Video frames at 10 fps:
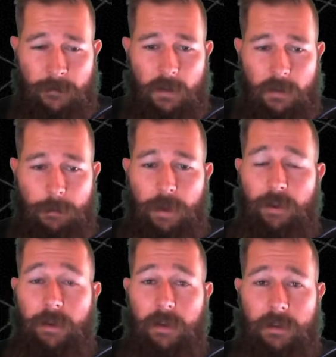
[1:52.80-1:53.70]
The
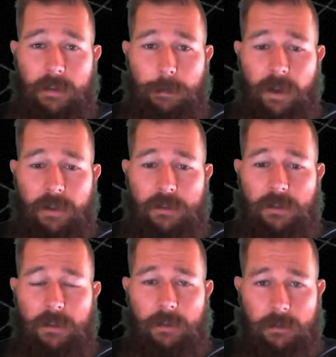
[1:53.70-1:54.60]
period depends
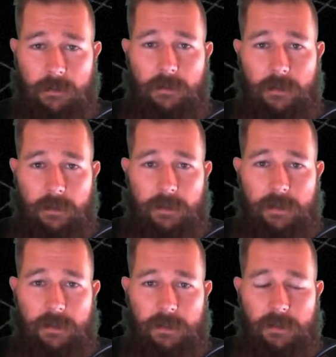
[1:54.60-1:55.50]
on the
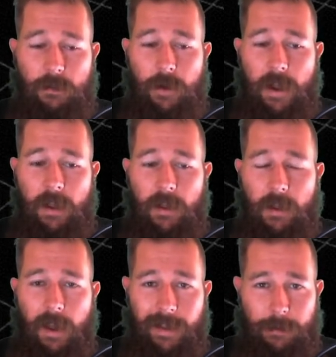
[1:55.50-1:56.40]
distance away
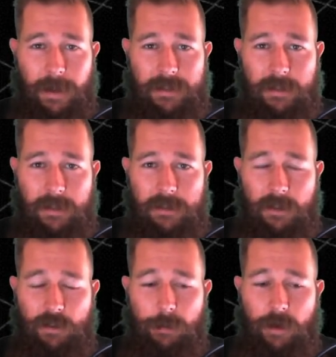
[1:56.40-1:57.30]
and the mass of the
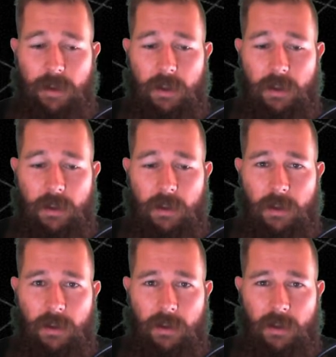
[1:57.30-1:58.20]
central body,
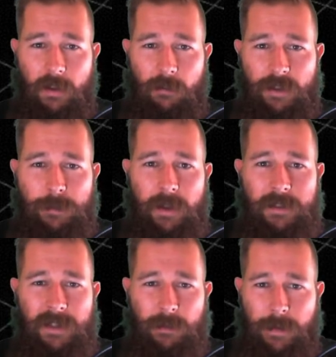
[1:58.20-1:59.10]
which
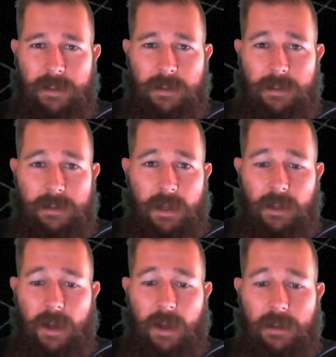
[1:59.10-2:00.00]
means that the mass of the
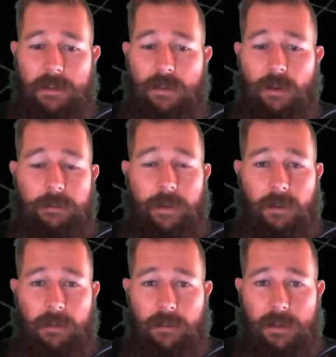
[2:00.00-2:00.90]
satellite has no
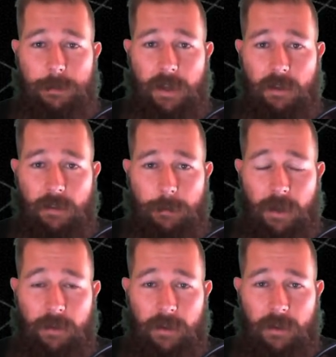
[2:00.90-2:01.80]
effect on the speed or the
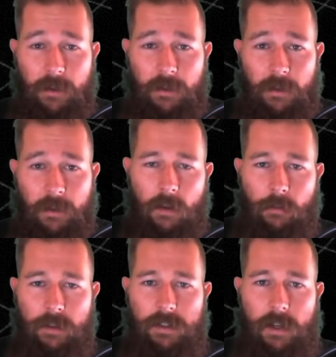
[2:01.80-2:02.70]
period.
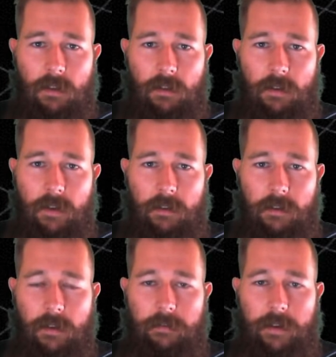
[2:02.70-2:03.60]
We just look at the
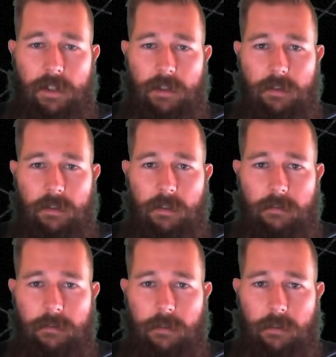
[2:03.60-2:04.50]
derivation
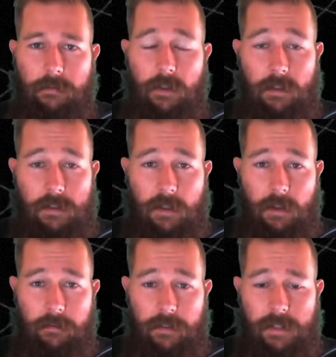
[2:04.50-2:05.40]
for the velocity
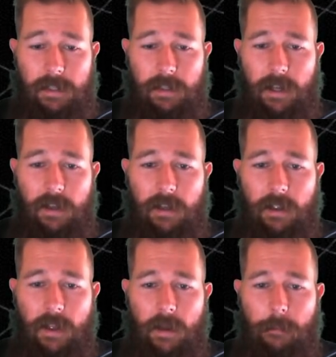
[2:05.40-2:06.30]
of a satellite
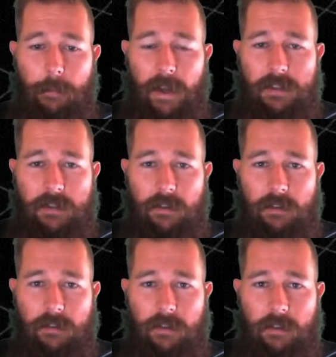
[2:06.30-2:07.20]
based
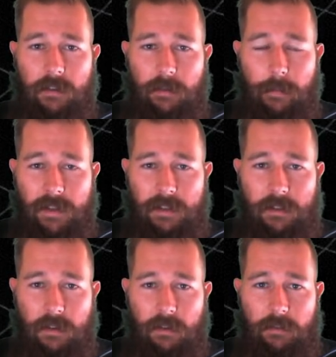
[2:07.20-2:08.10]
on the mass
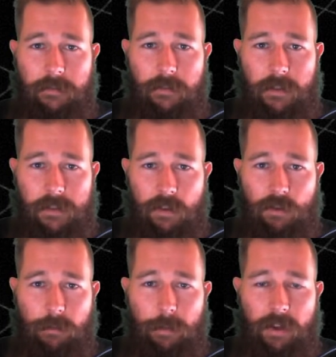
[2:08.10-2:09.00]
of the
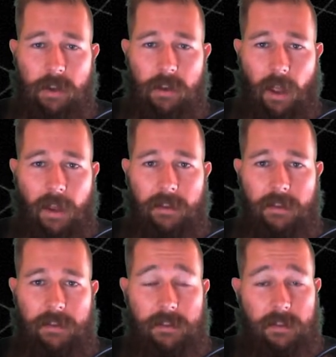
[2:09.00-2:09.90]
central body and the
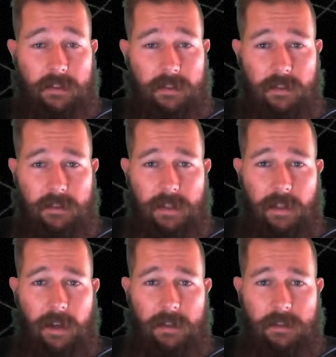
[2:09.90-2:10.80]
distance the
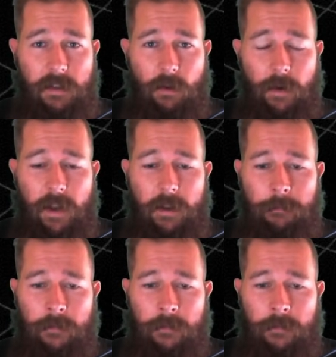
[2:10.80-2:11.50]
satellite is away.